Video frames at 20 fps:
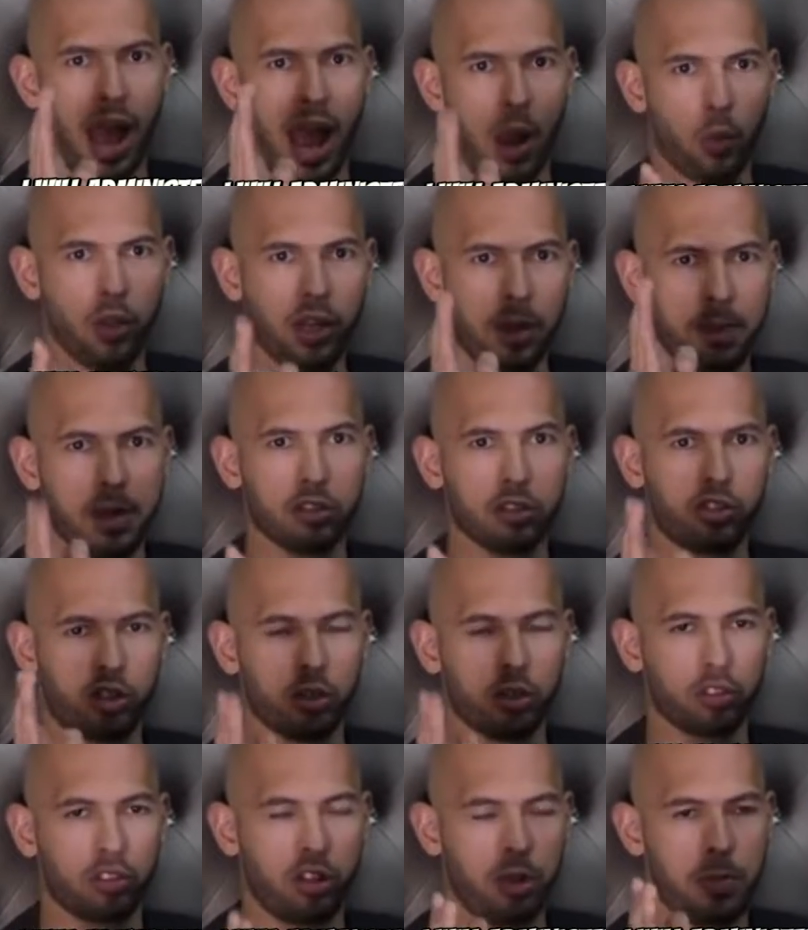I will
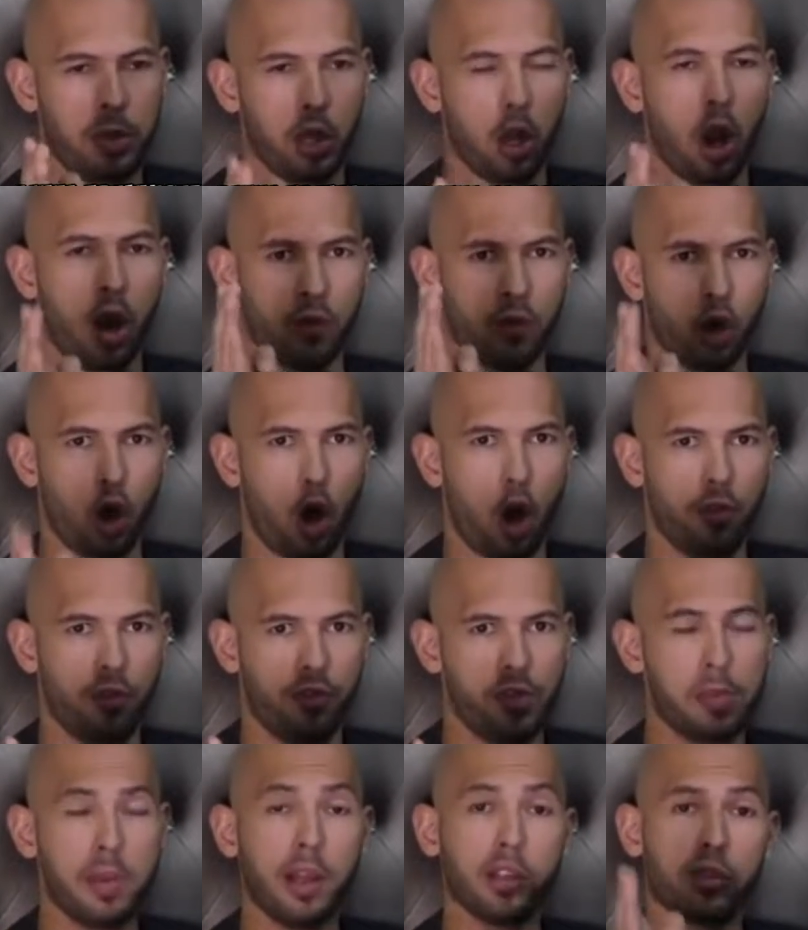administer CPR if you're a
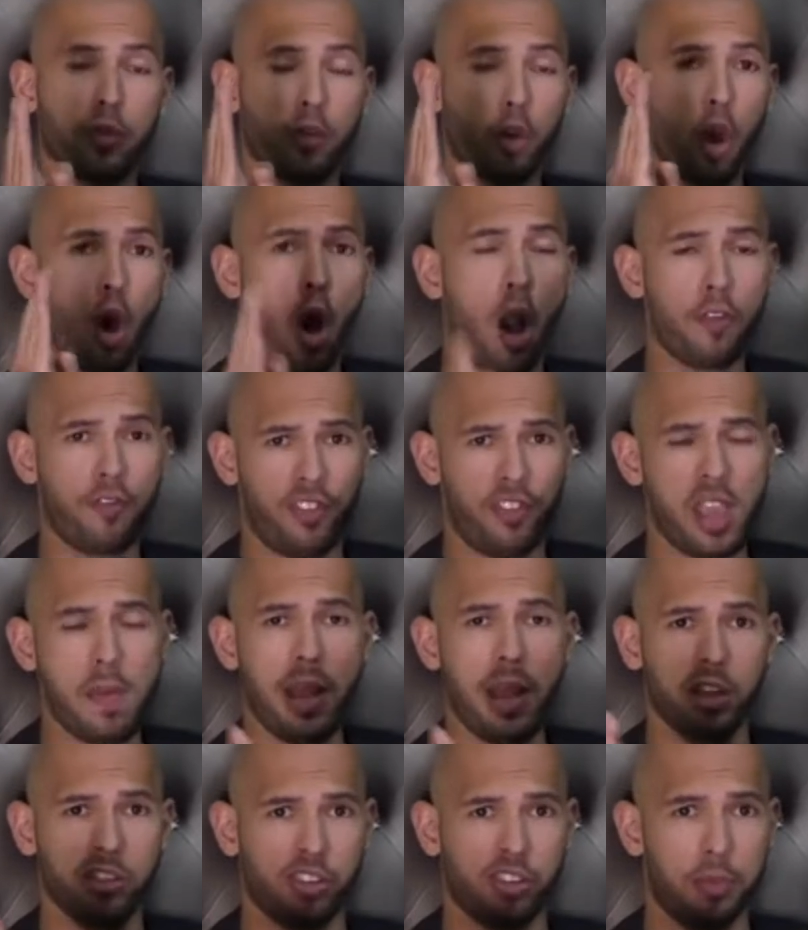hot female. So if you're a hot
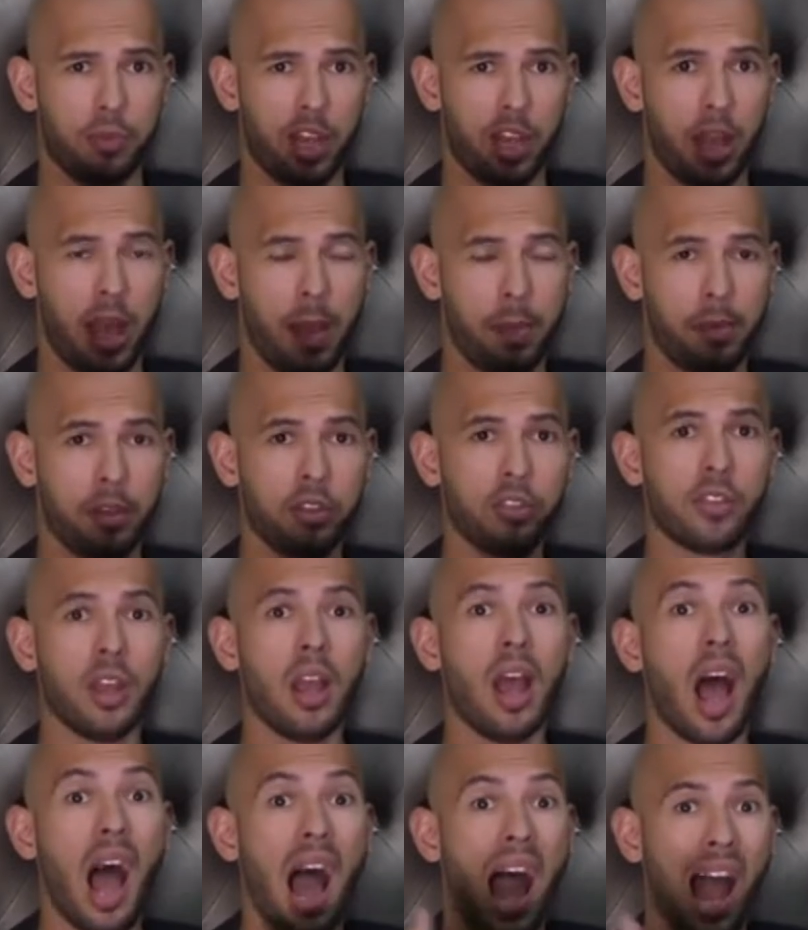female and something happens,
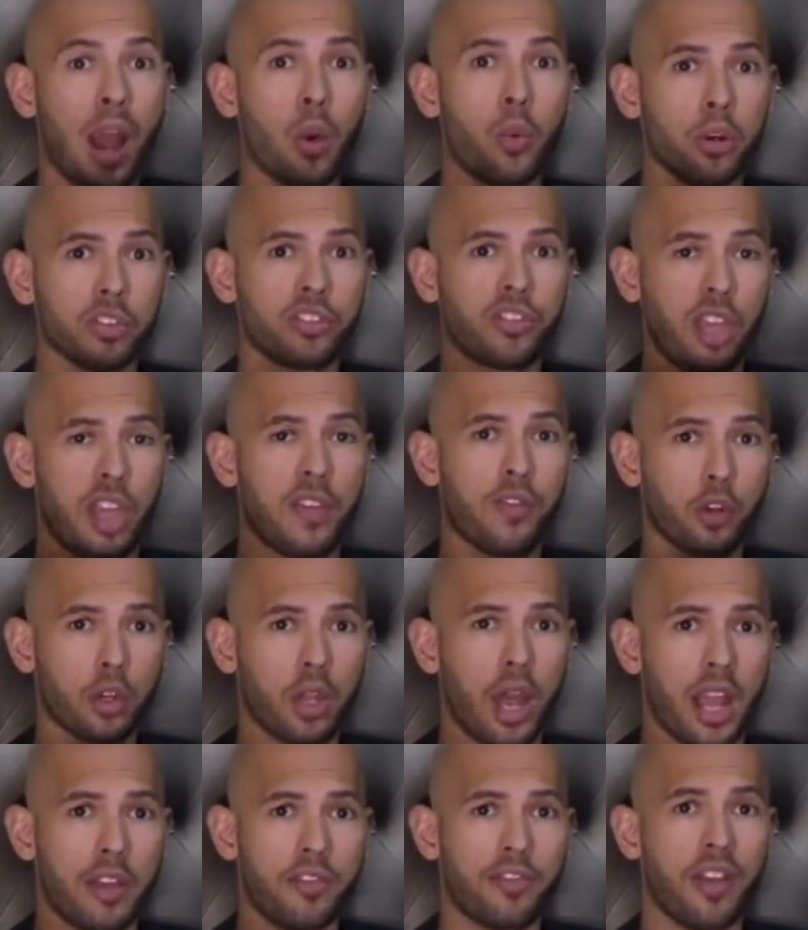I will save your
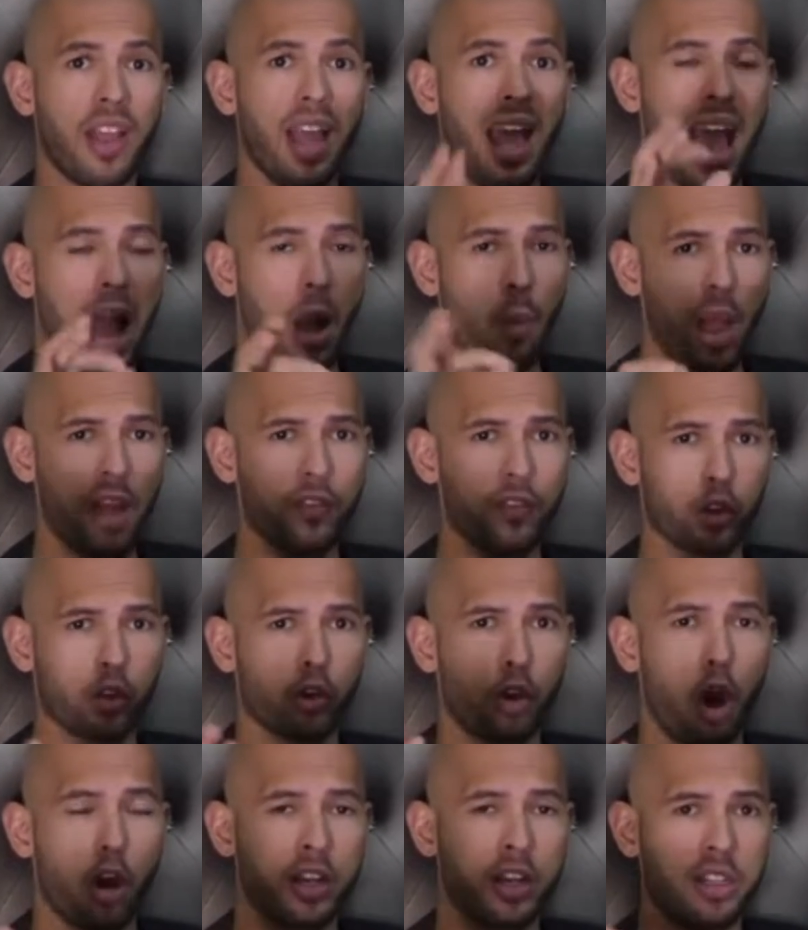life. However,
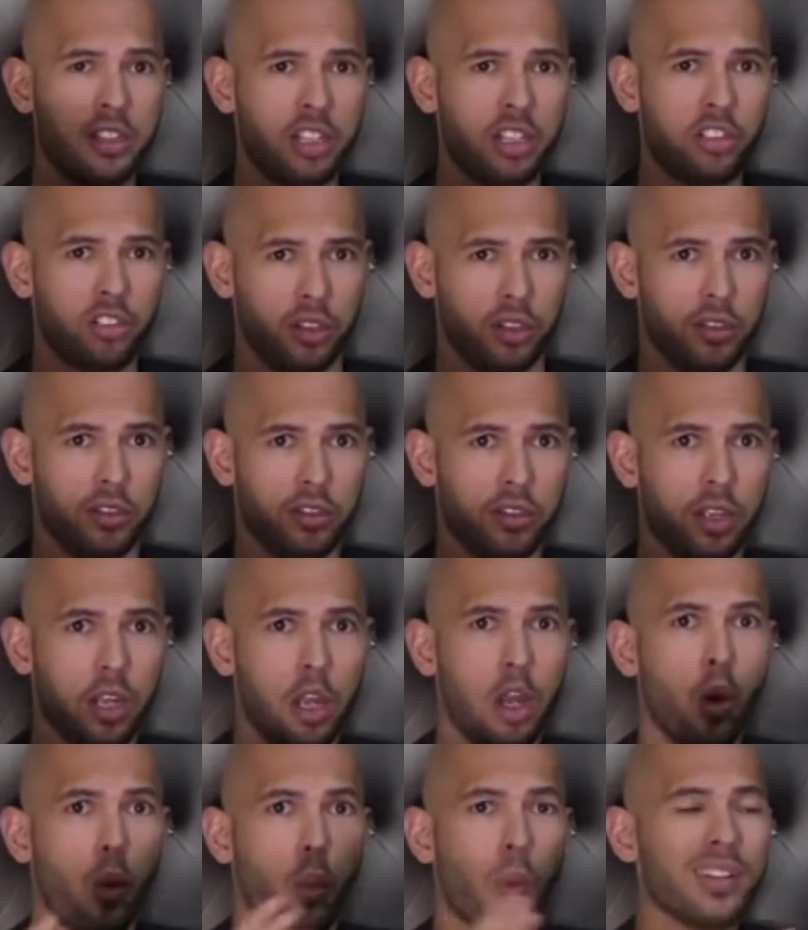there are conditions.
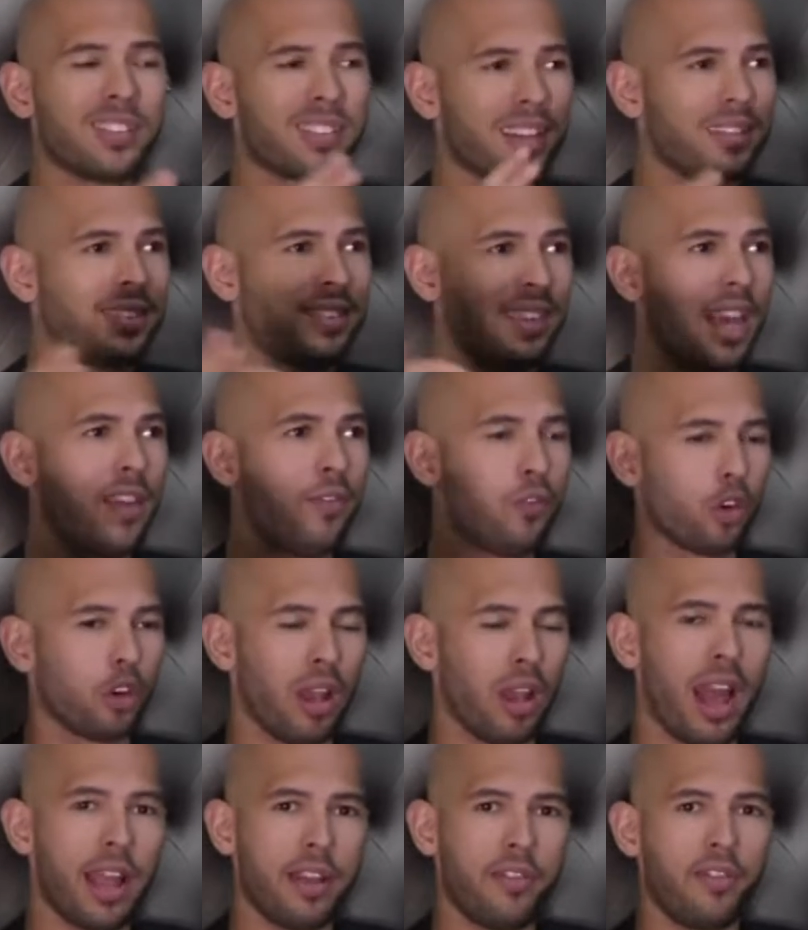Once I saved
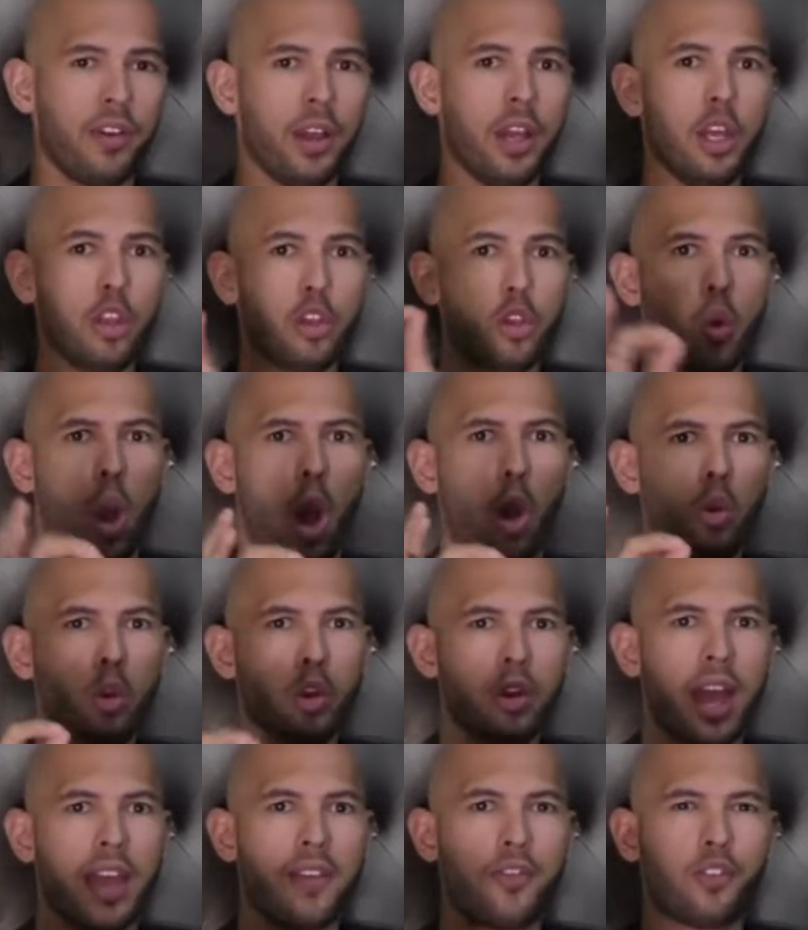your life, you owe
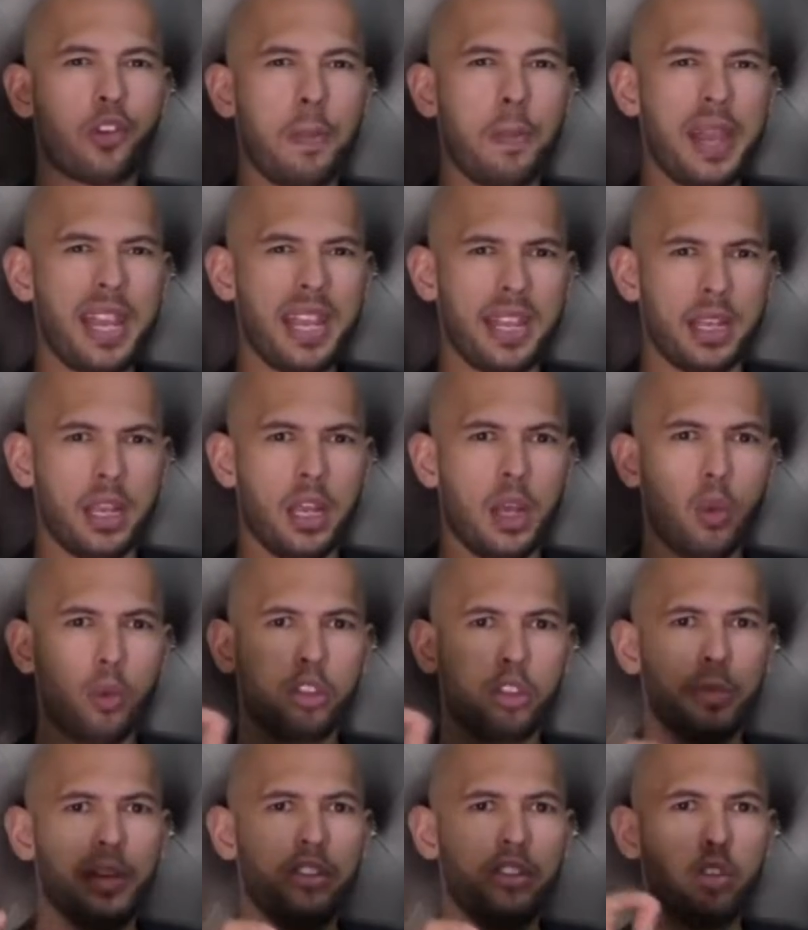your life to me,
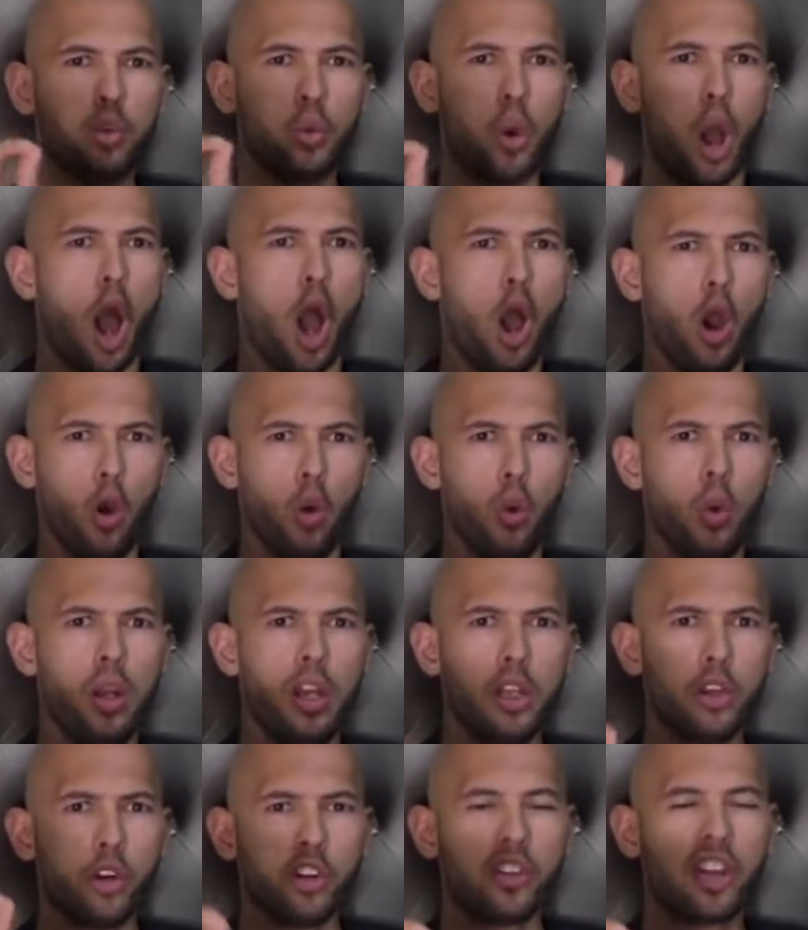which means you owe your